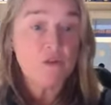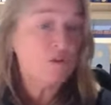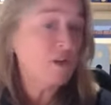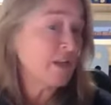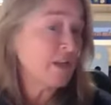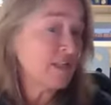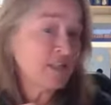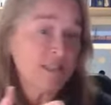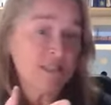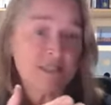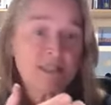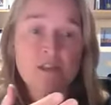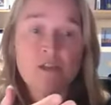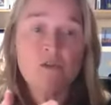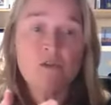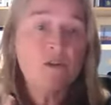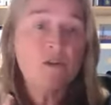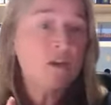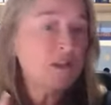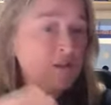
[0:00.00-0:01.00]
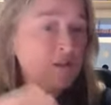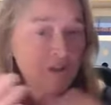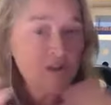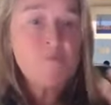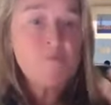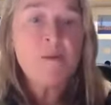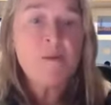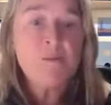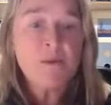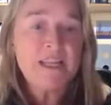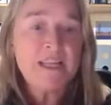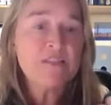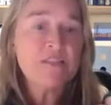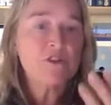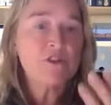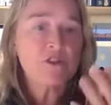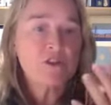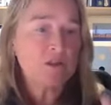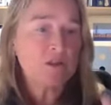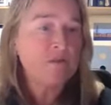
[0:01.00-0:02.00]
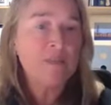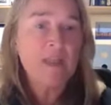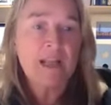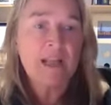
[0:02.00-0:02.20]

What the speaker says: you give people estrogen,